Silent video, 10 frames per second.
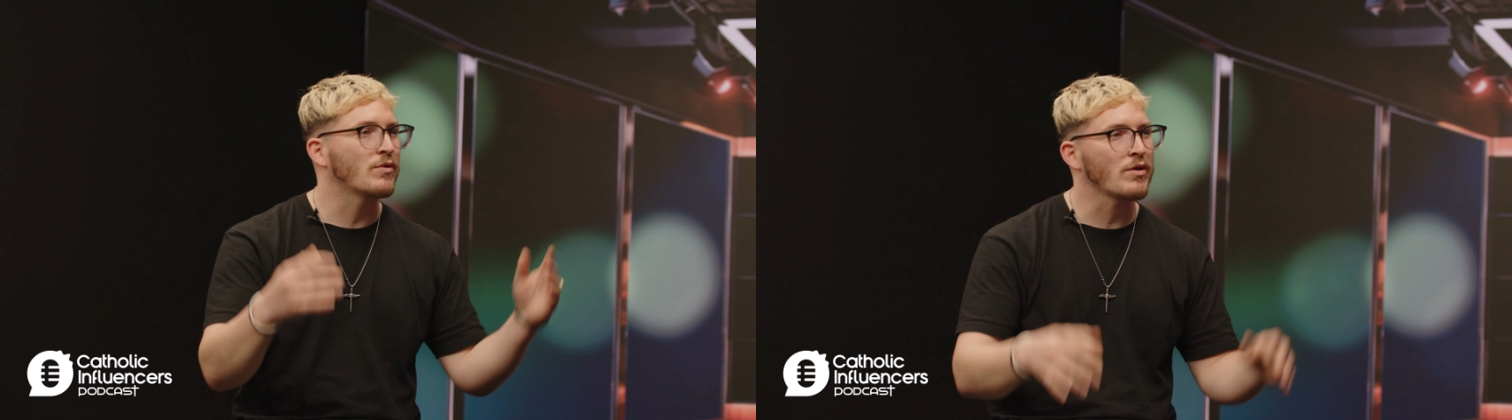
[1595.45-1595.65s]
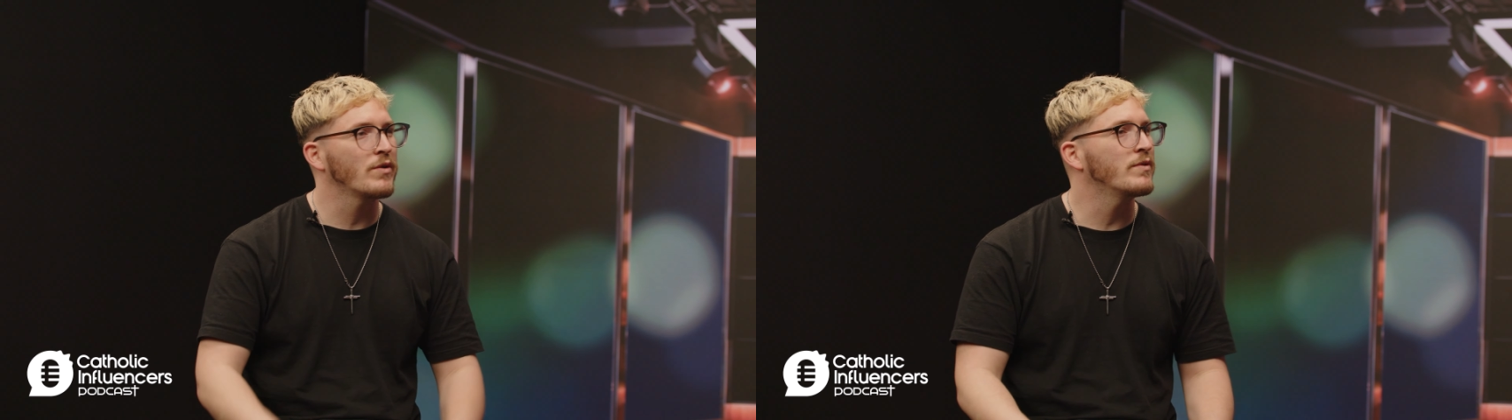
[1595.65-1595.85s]

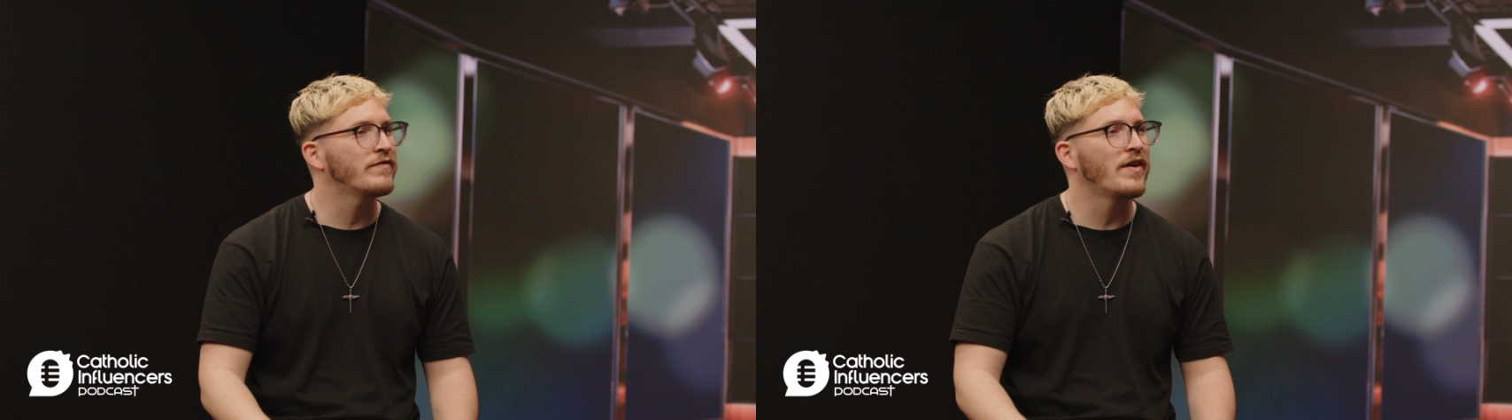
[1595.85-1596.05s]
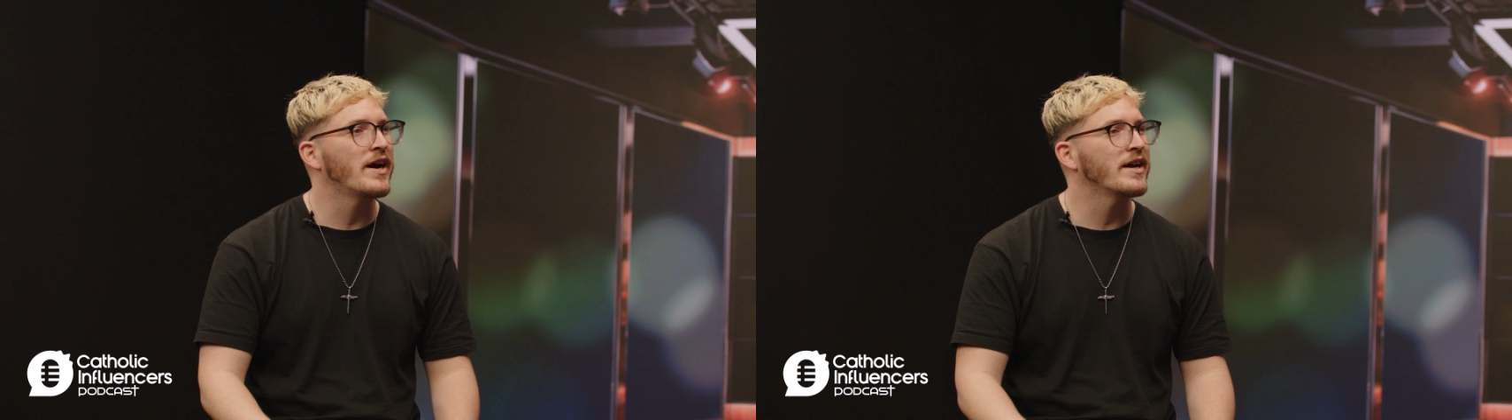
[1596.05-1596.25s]
Where can we
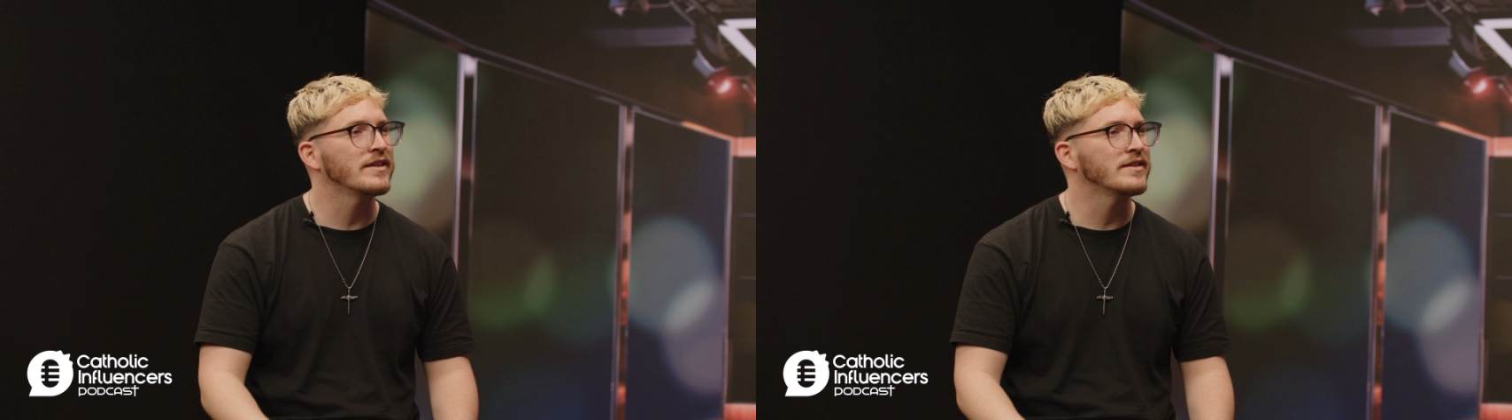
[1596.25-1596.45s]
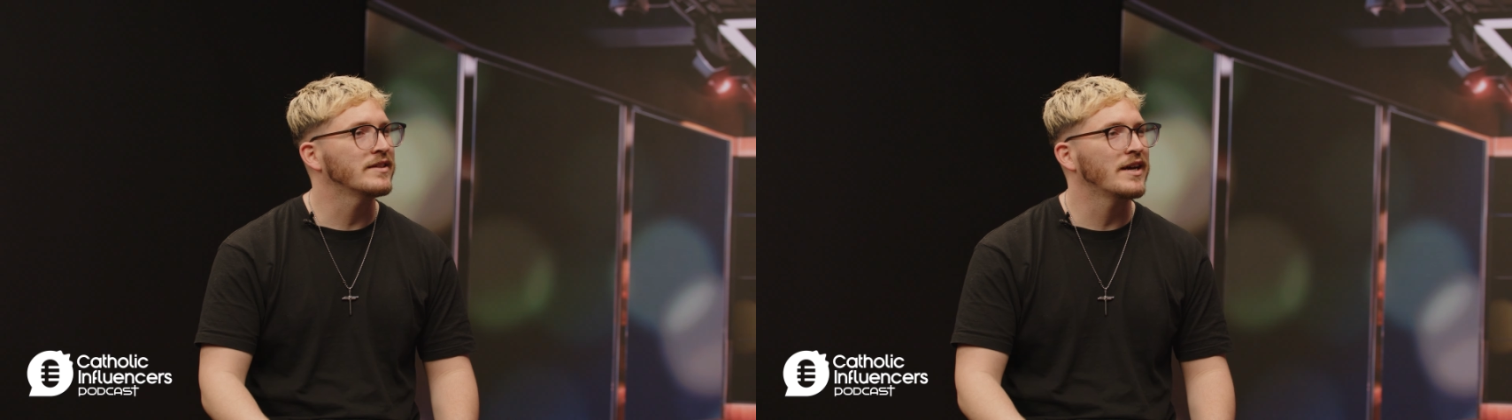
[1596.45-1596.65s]

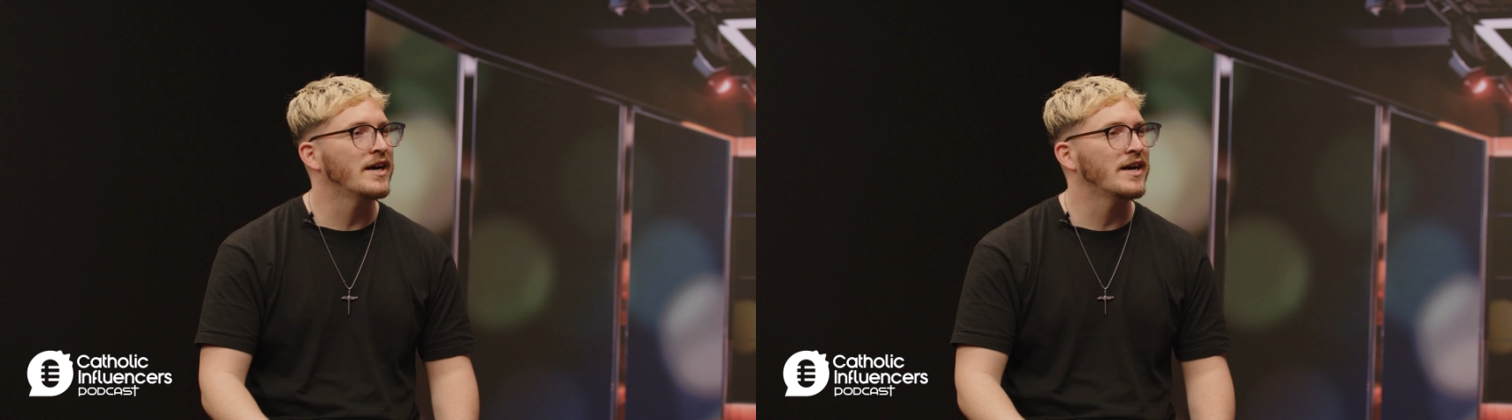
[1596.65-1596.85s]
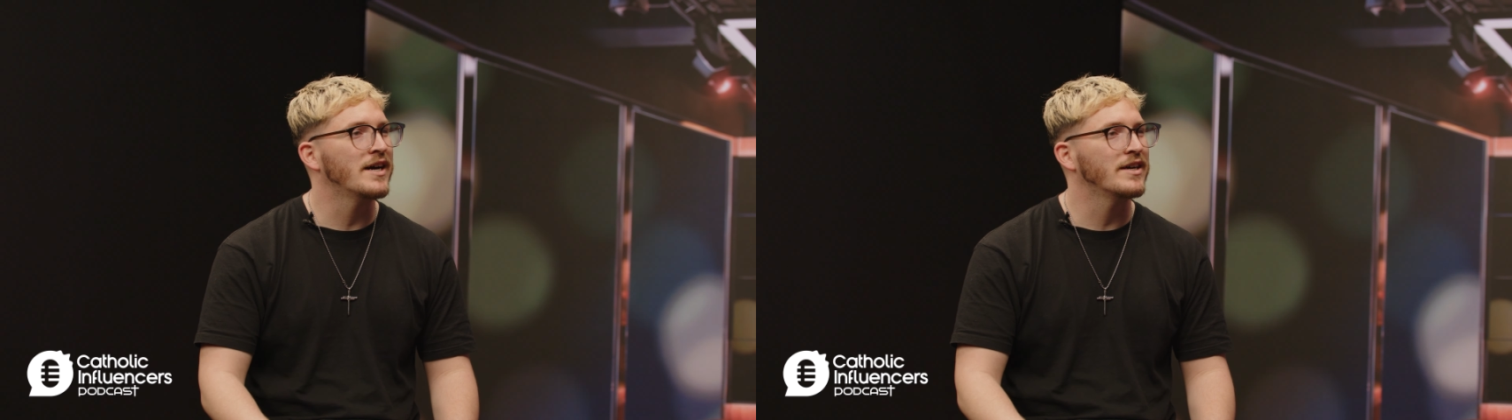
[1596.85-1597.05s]
find
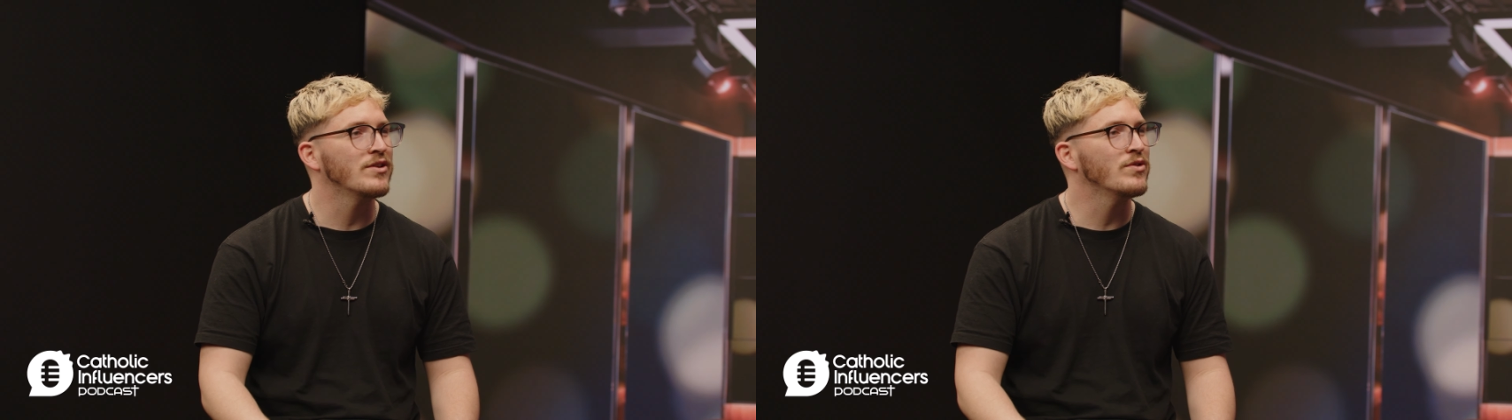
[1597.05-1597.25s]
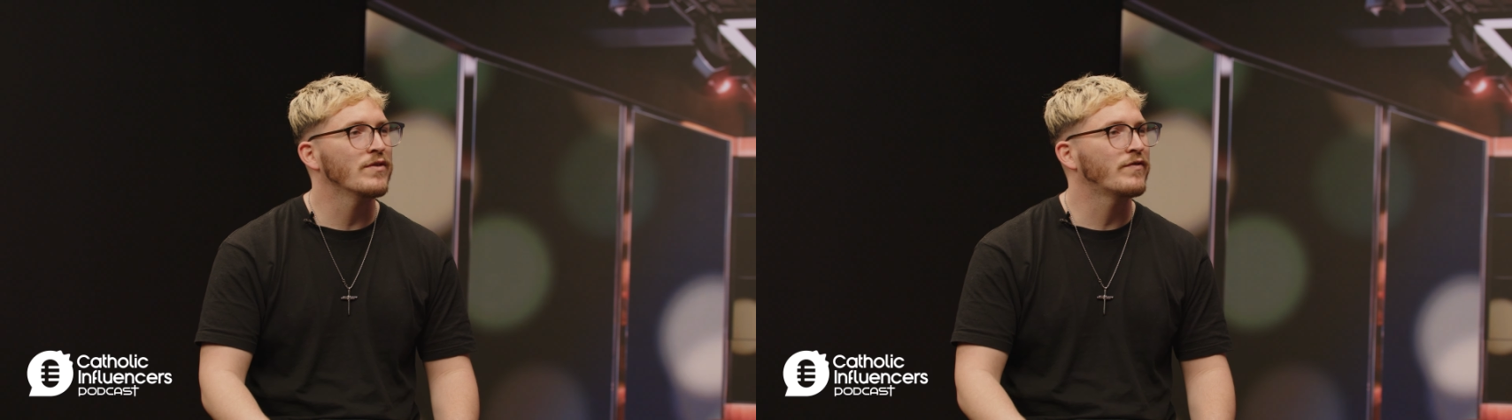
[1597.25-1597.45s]
you